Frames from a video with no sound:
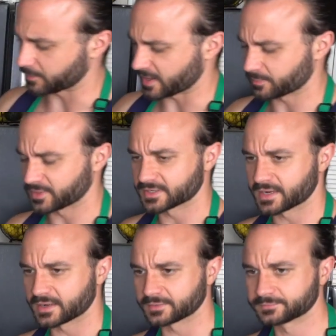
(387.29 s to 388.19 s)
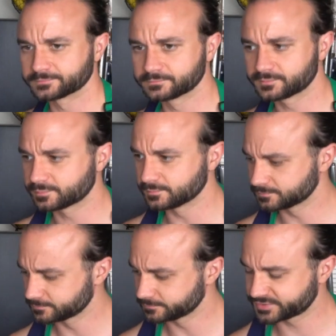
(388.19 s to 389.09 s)
black bean can,
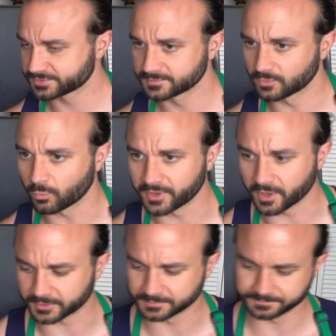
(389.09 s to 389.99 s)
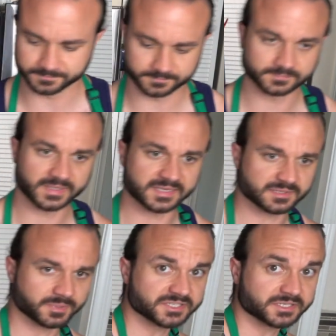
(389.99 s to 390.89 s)
$1.
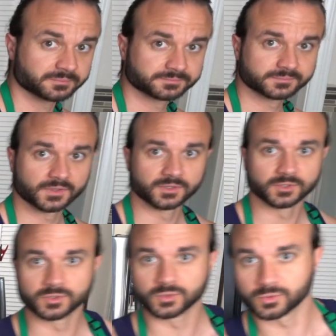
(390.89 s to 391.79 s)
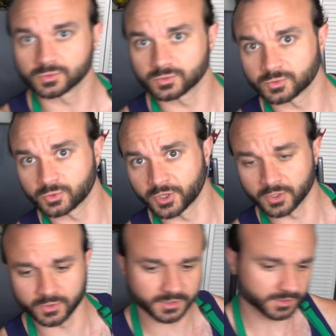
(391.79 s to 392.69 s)
Easy peasy.
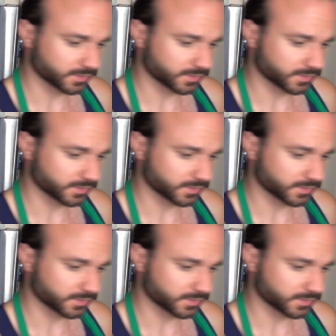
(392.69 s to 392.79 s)
Uno